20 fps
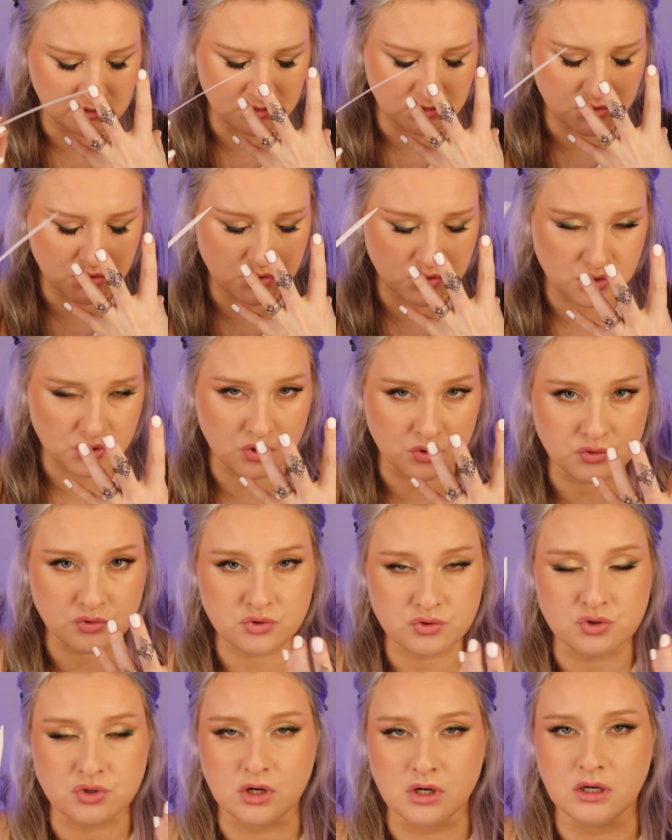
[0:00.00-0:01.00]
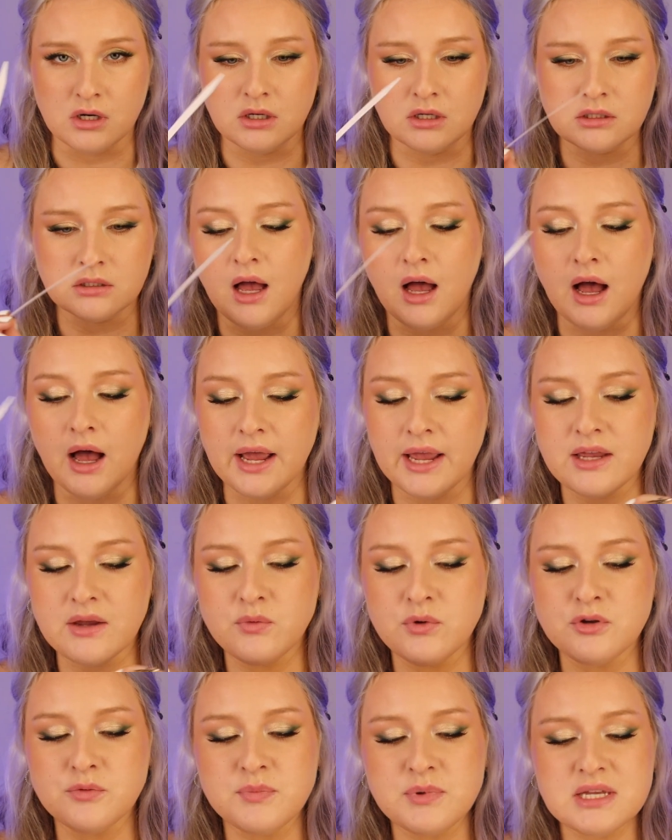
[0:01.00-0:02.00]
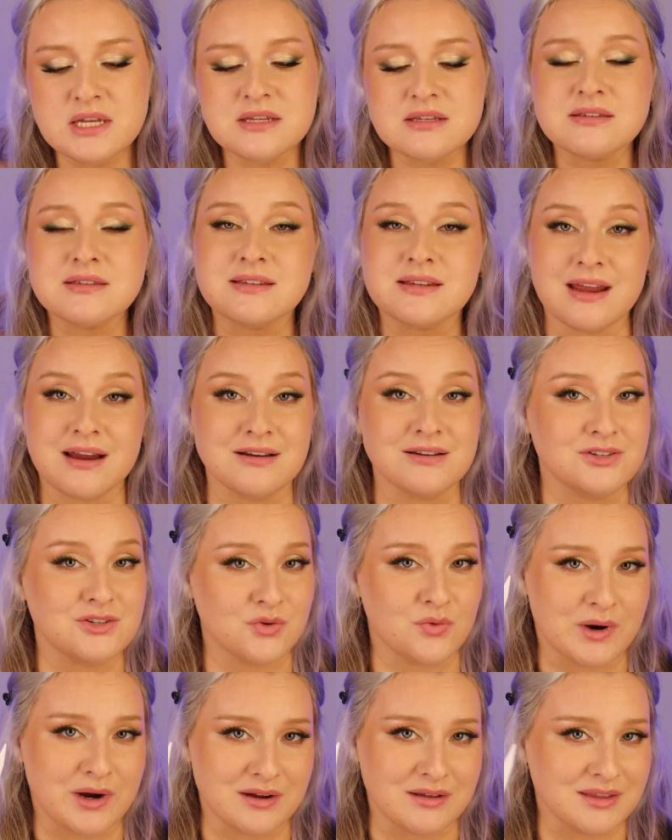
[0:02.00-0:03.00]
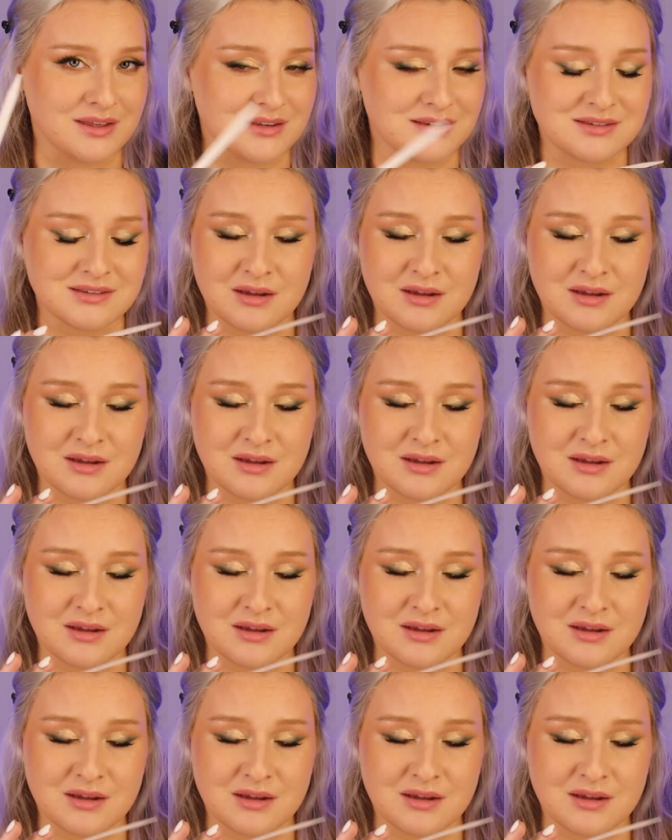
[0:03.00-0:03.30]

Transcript: So strong. I would be scared to wear this.